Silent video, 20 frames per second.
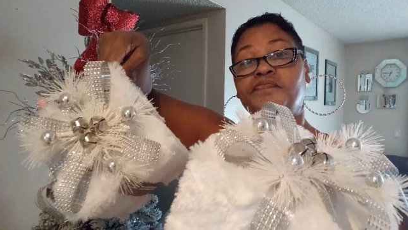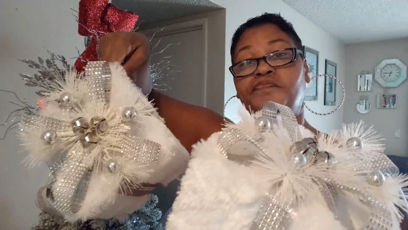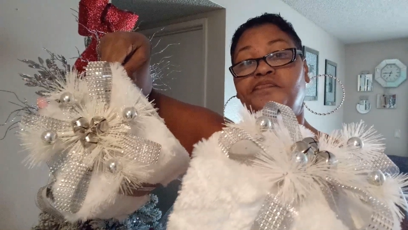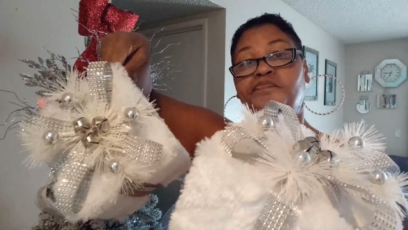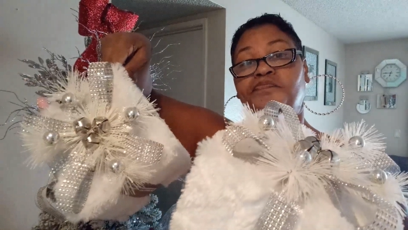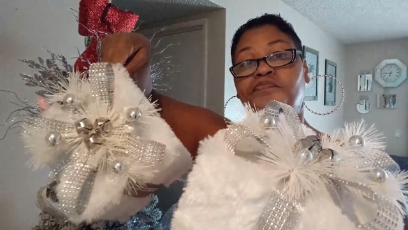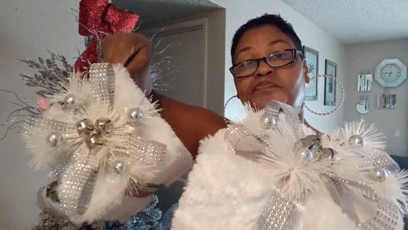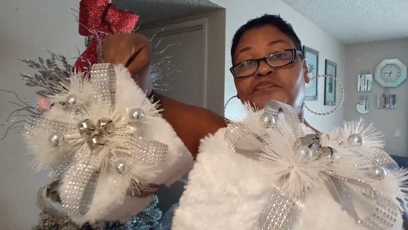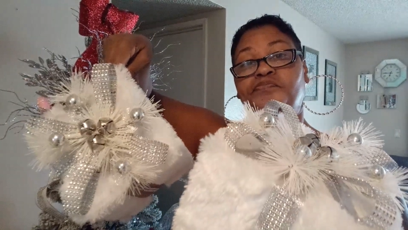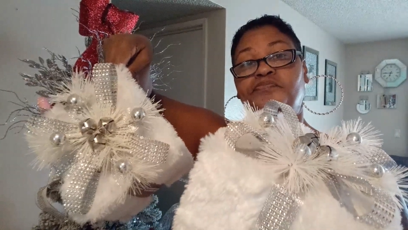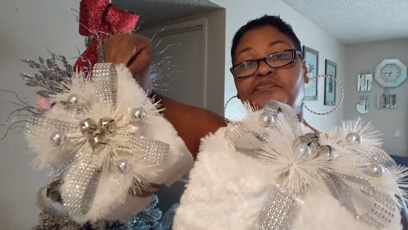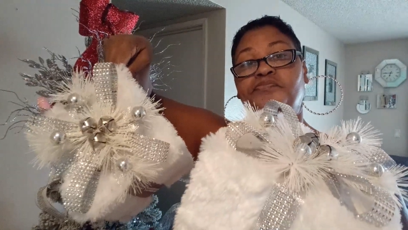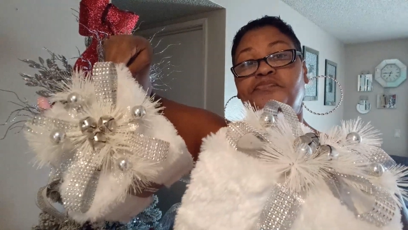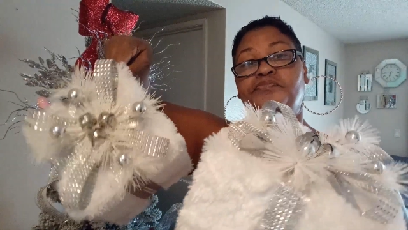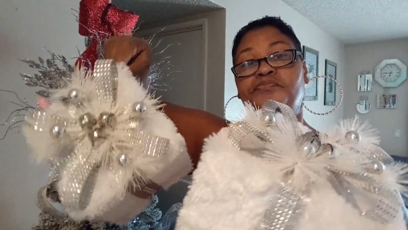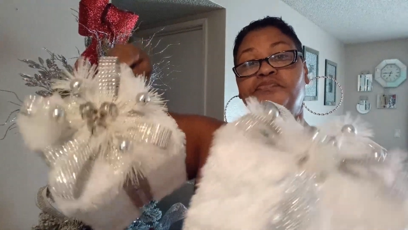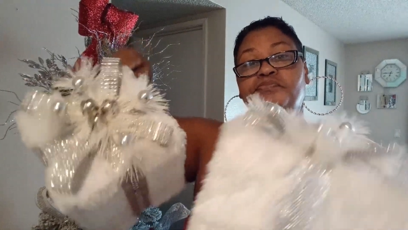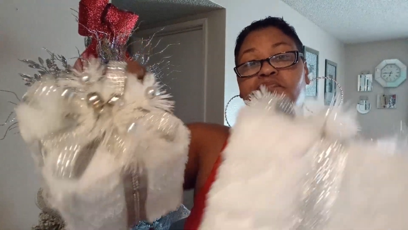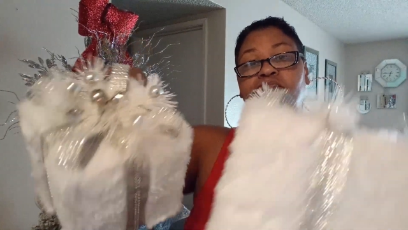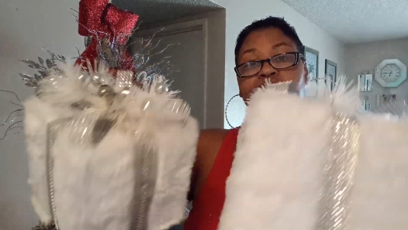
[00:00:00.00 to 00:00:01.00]

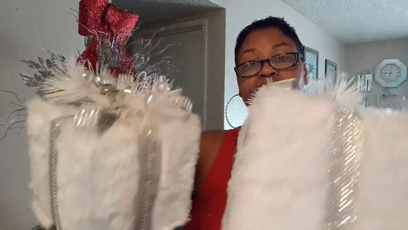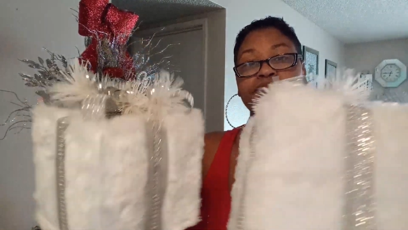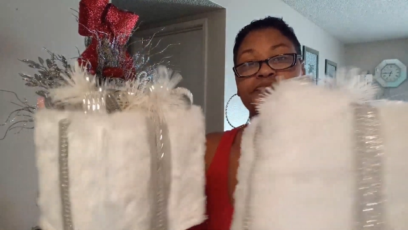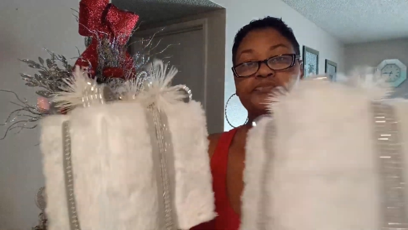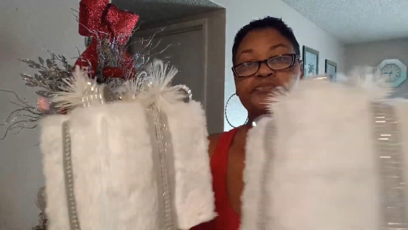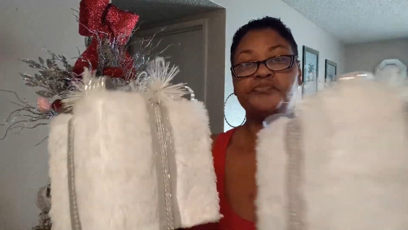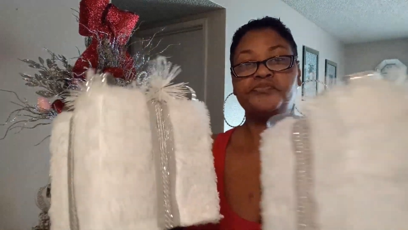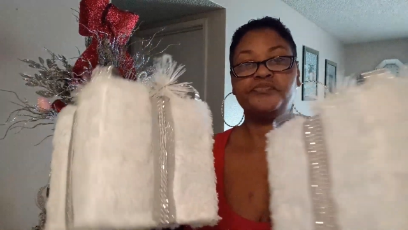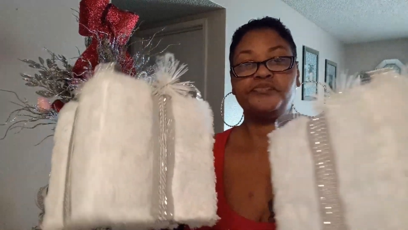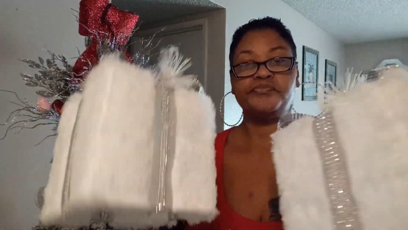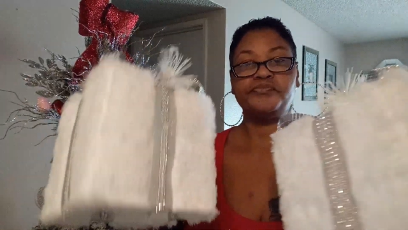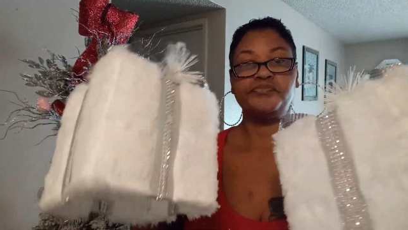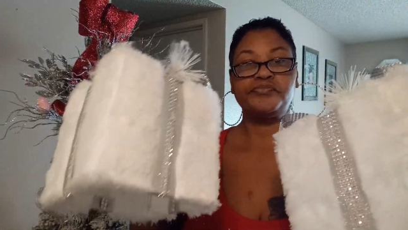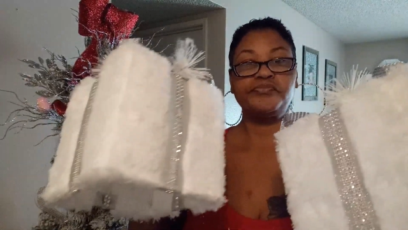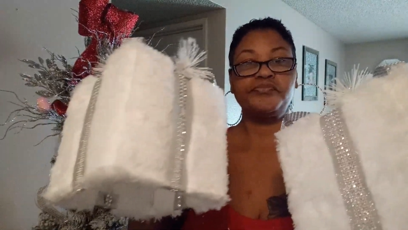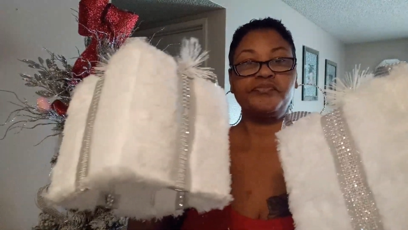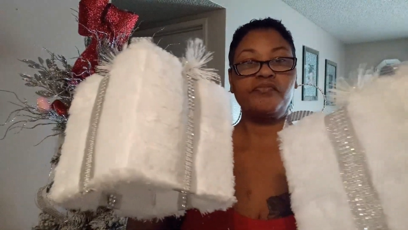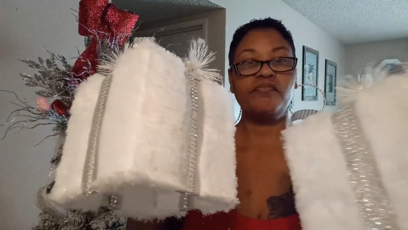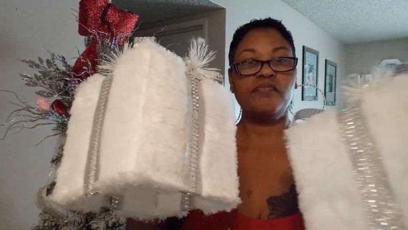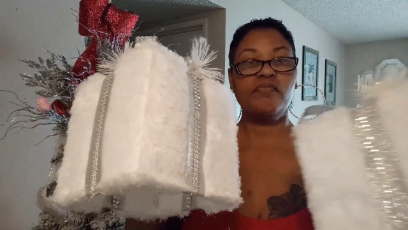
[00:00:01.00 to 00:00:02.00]

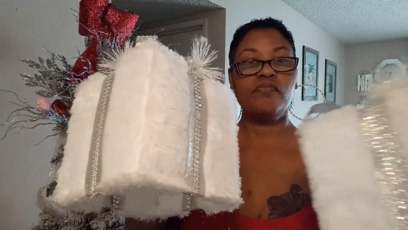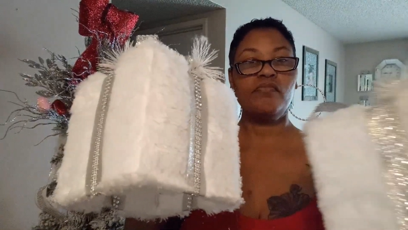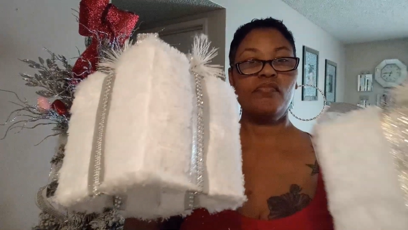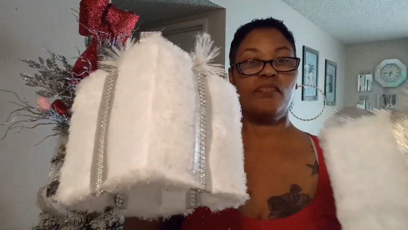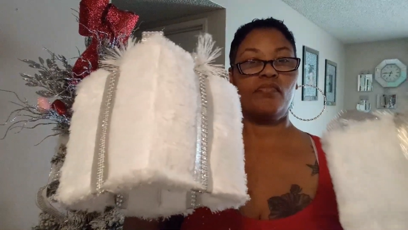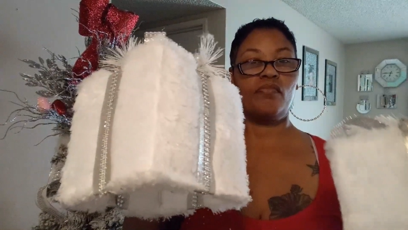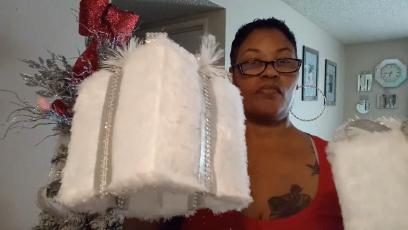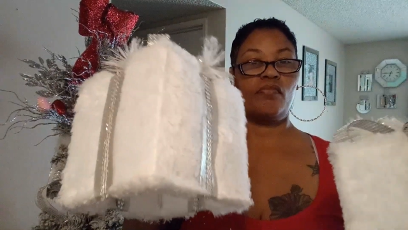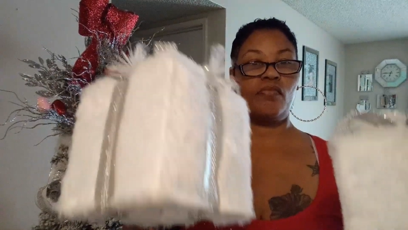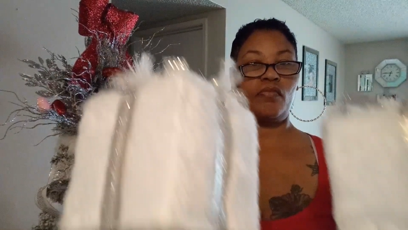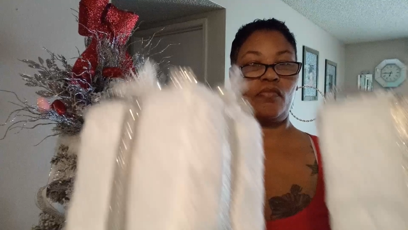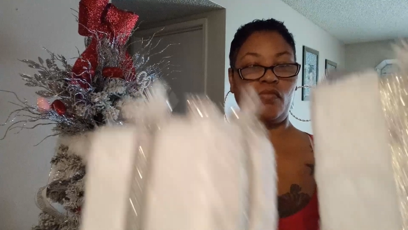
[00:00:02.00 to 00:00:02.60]
Nobody speaks.